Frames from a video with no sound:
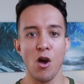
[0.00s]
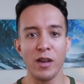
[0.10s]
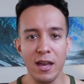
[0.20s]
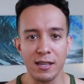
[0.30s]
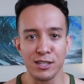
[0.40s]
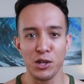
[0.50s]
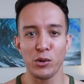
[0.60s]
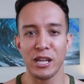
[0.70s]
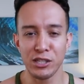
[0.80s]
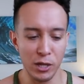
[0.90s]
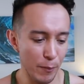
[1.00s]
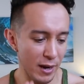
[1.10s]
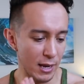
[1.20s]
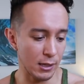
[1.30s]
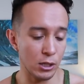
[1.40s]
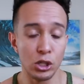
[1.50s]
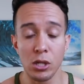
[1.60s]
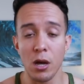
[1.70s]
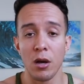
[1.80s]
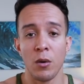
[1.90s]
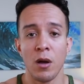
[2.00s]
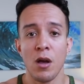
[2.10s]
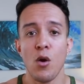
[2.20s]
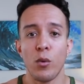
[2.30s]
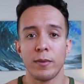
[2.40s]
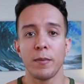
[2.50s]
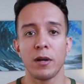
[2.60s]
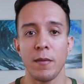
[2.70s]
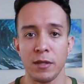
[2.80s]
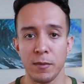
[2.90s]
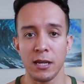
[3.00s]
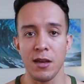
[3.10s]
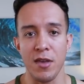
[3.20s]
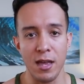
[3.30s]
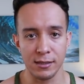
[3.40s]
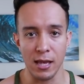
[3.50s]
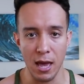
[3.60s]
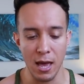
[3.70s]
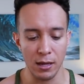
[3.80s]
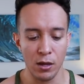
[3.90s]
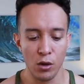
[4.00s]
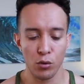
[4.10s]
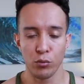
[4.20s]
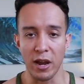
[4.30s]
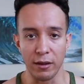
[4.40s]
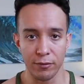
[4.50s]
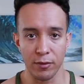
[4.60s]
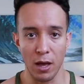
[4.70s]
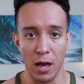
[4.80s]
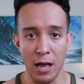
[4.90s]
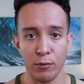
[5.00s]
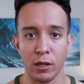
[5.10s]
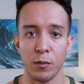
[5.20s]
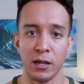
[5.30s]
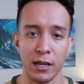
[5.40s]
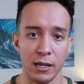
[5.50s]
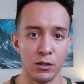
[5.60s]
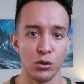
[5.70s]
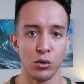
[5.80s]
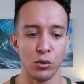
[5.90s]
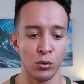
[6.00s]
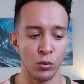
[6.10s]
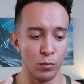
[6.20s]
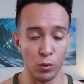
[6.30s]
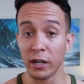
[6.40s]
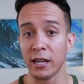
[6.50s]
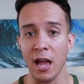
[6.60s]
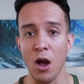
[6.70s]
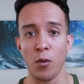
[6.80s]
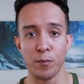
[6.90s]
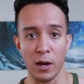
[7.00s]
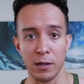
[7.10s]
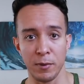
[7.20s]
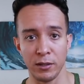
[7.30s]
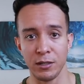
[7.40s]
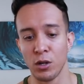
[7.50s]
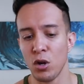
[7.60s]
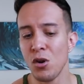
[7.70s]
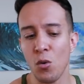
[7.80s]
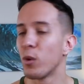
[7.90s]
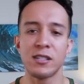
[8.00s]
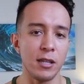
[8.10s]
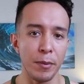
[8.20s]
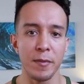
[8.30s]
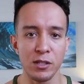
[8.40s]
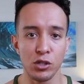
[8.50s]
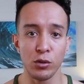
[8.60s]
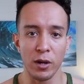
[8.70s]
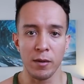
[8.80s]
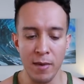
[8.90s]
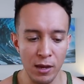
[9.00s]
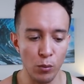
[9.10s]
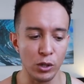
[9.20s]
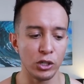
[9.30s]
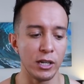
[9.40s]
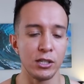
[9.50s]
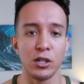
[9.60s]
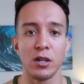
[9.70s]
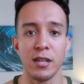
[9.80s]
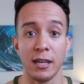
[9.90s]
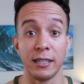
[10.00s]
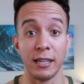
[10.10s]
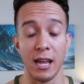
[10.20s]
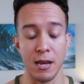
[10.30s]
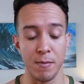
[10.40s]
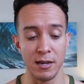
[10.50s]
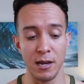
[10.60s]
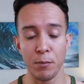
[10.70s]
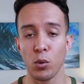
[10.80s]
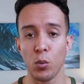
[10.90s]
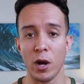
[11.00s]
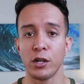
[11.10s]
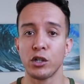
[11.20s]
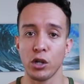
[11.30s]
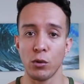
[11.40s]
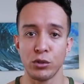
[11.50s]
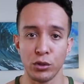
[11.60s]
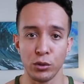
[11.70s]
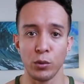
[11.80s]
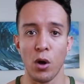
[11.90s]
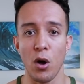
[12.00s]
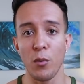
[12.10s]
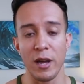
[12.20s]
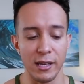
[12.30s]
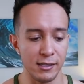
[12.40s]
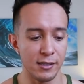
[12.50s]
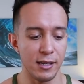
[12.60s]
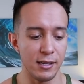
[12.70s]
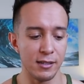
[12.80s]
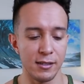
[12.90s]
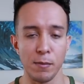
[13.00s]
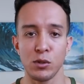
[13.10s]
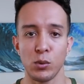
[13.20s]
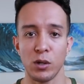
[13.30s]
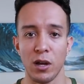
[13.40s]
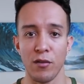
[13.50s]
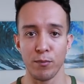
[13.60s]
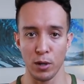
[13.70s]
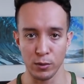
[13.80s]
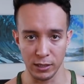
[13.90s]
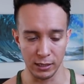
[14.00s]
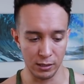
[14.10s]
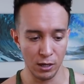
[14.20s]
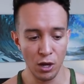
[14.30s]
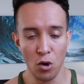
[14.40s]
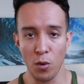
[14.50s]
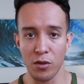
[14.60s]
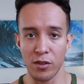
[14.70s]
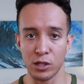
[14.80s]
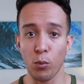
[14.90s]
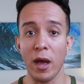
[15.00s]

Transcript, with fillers: Okay, so let's jump right in. So when people come to me and they say, Raif, I really want to get into working out, bodybuilding, what supplements do you recommend? What should I start taking? And my number one go-to always is some sort of protein, whether that's